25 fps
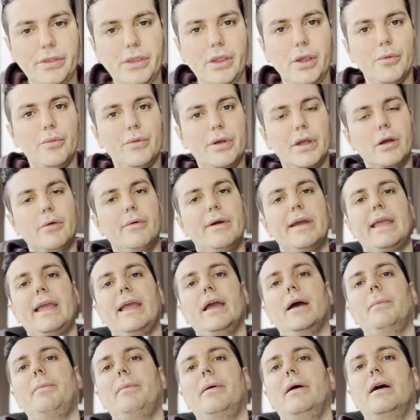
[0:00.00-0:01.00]
We are
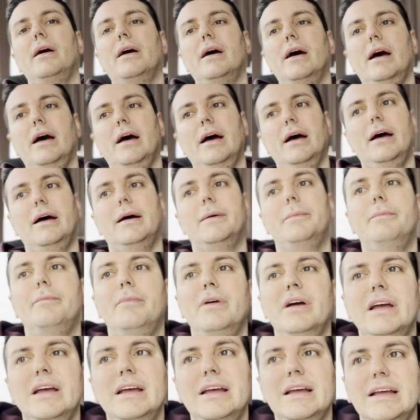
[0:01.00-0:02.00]
waking up
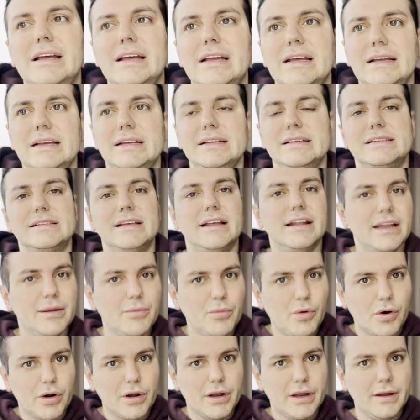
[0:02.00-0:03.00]
Sunday
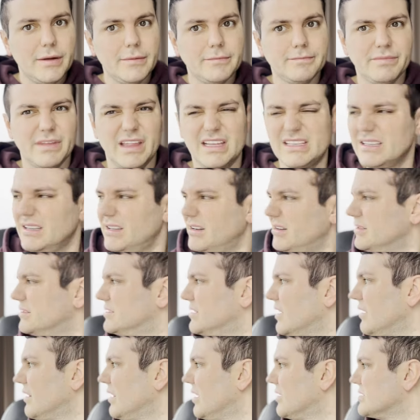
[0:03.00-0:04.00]
morning. It's a little
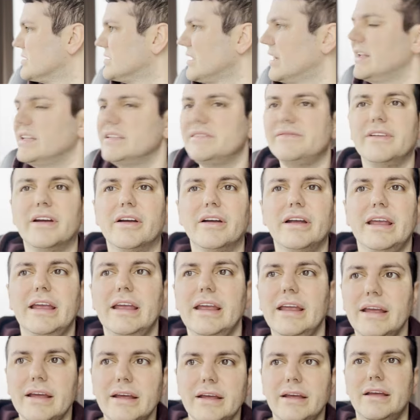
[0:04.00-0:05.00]
dull outside. It's
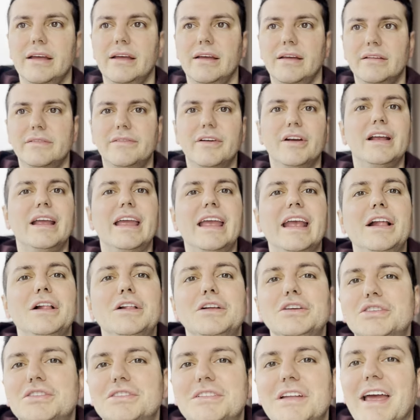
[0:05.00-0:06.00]
very, very
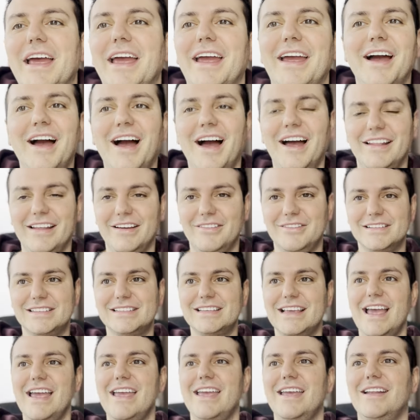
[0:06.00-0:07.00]
English day, they would
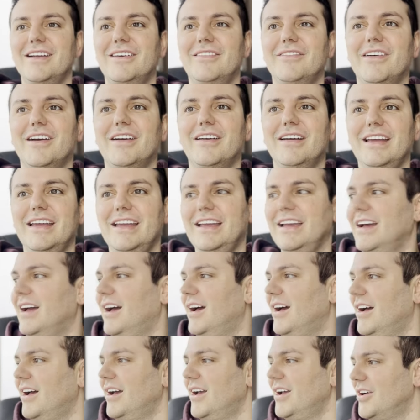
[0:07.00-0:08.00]
say, you know, very
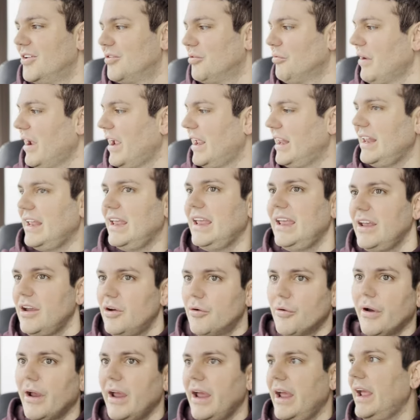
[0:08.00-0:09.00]
rainy,
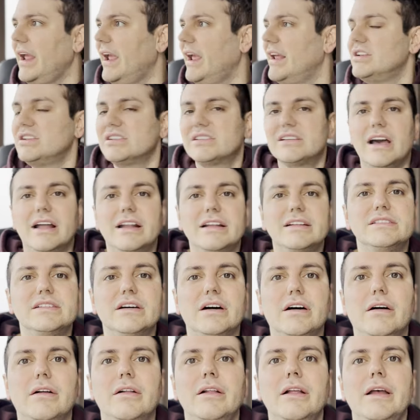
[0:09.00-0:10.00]
gray, just kind of
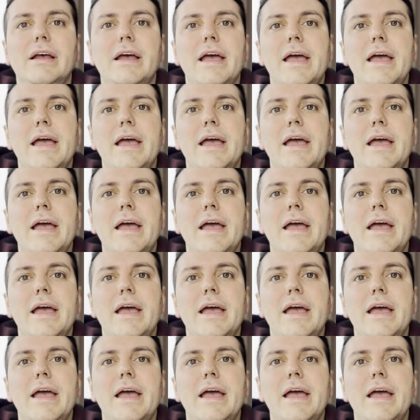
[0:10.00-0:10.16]
dull.